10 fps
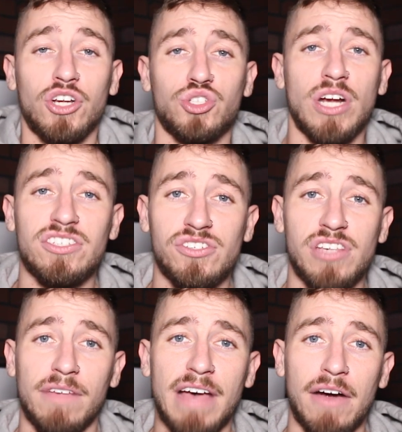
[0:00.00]
You're stressing
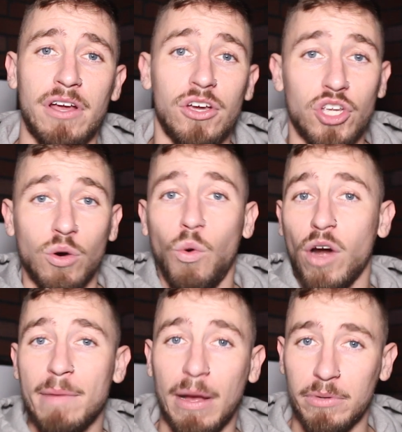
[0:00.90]
yourself out. You're
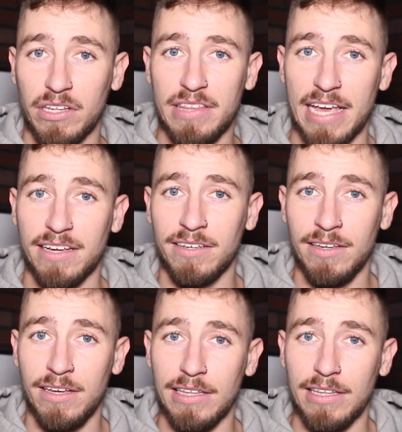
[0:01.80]
worrying about what they think.